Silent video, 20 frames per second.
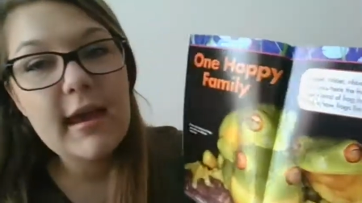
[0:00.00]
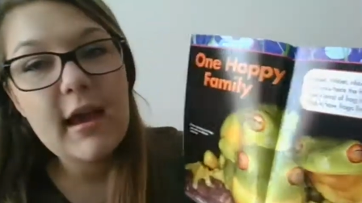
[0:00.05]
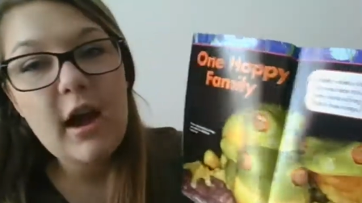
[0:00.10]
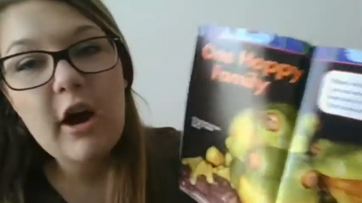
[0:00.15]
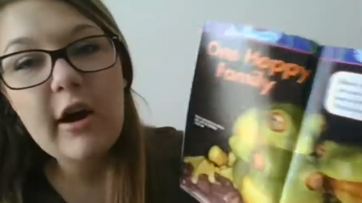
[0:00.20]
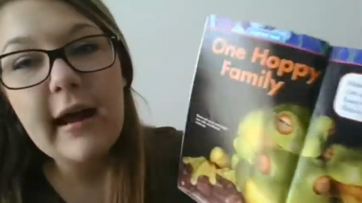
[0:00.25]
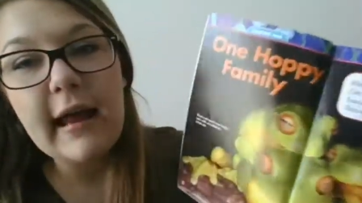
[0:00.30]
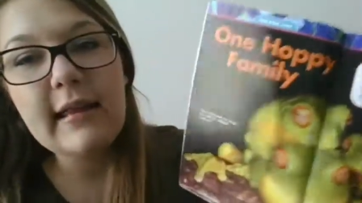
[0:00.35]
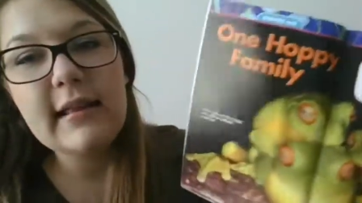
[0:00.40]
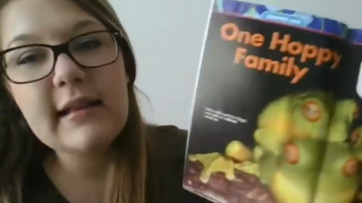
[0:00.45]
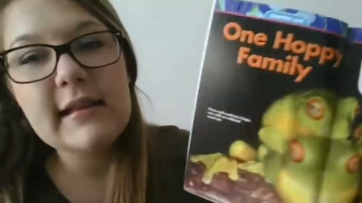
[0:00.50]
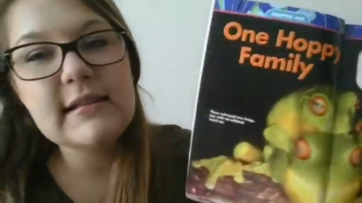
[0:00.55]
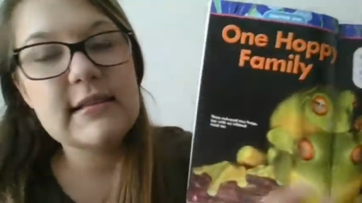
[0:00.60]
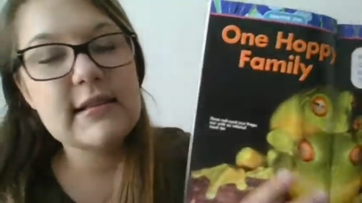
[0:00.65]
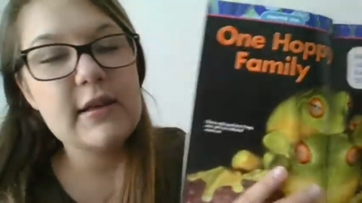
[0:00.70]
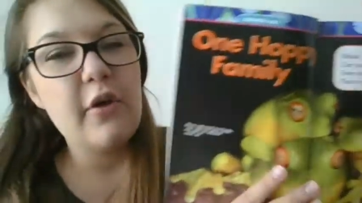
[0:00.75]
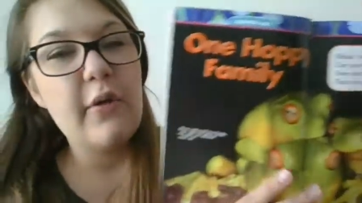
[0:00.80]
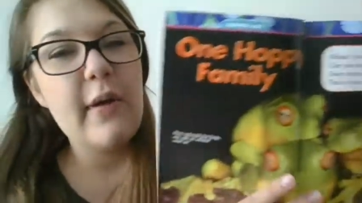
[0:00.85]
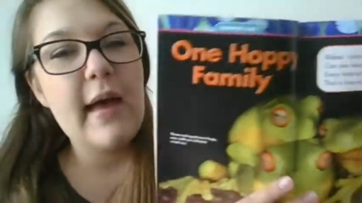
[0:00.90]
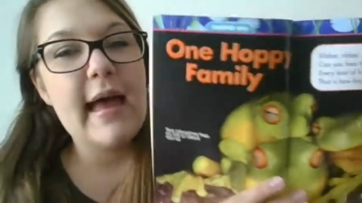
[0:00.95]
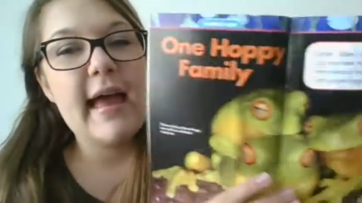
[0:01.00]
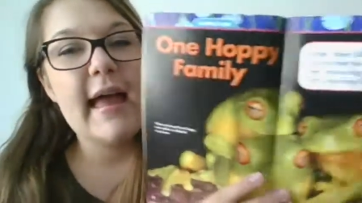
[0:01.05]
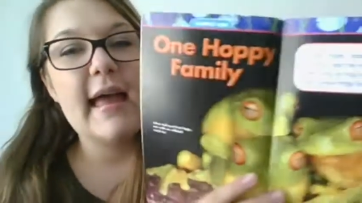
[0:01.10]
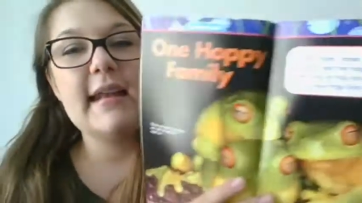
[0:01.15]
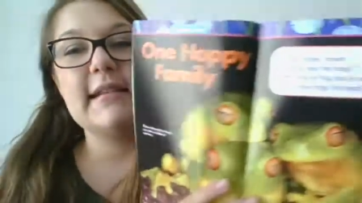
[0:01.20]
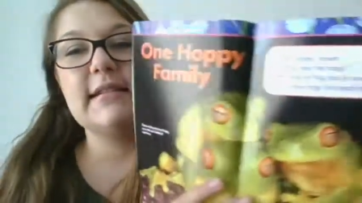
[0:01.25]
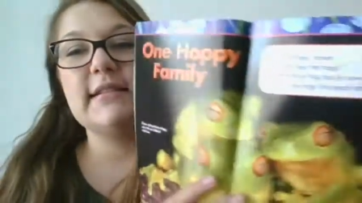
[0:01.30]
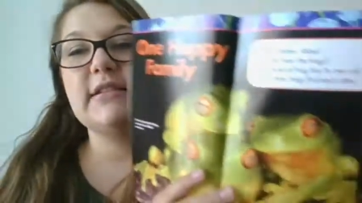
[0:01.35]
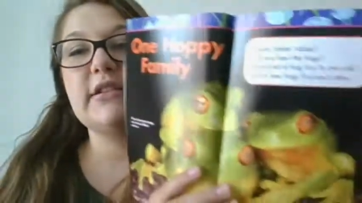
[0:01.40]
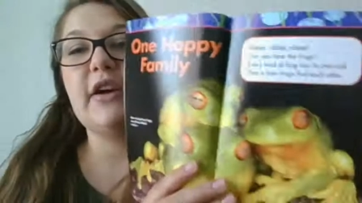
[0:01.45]
All right, let's go
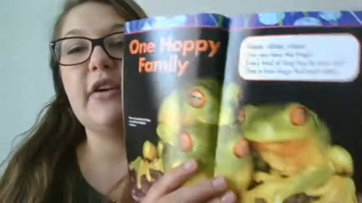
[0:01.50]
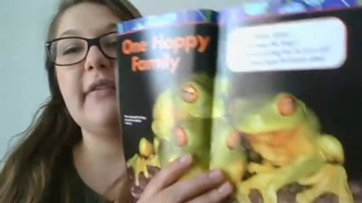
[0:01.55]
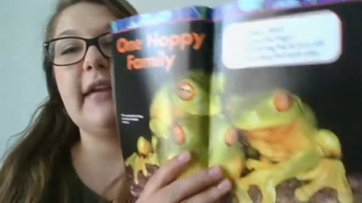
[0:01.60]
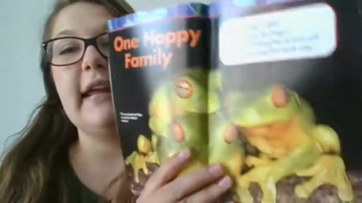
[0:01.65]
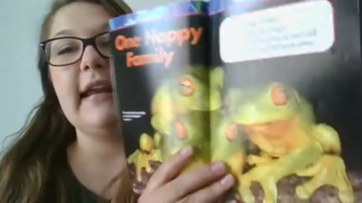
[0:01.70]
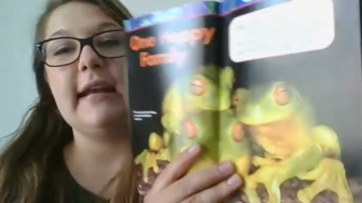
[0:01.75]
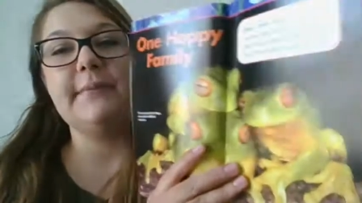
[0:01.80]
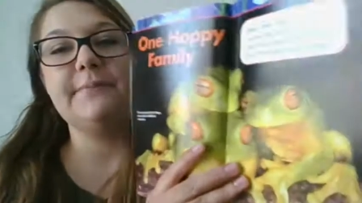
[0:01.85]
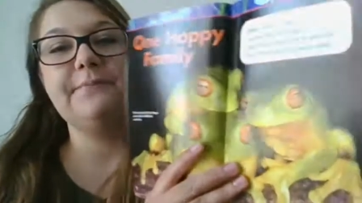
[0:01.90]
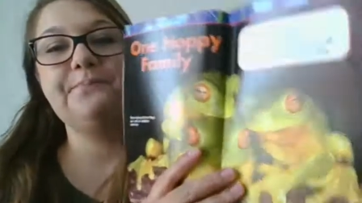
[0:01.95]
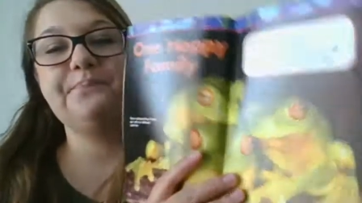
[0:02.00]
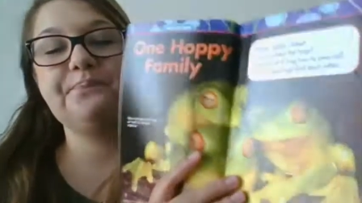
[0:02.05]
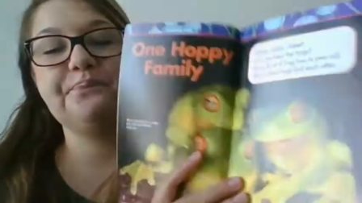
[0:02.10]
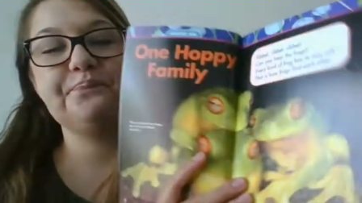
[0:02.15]
ahead and start reading.